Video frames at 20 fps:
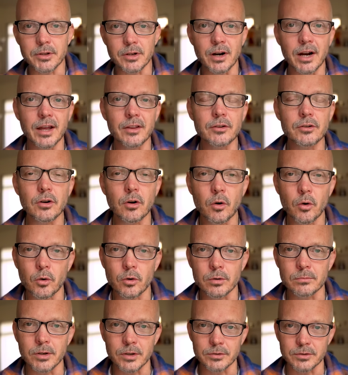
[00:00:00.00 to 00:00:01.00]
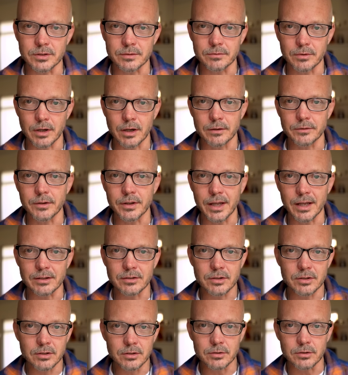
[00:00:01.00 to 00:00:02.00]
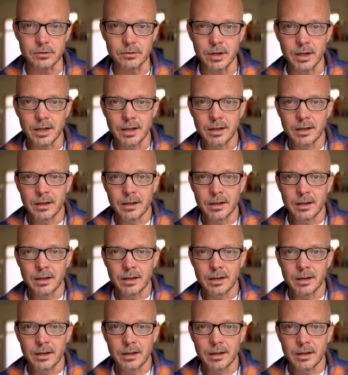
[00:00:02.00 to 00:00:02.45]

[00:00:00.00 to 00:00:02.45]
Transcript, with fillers: And there are other hormones involved in that too,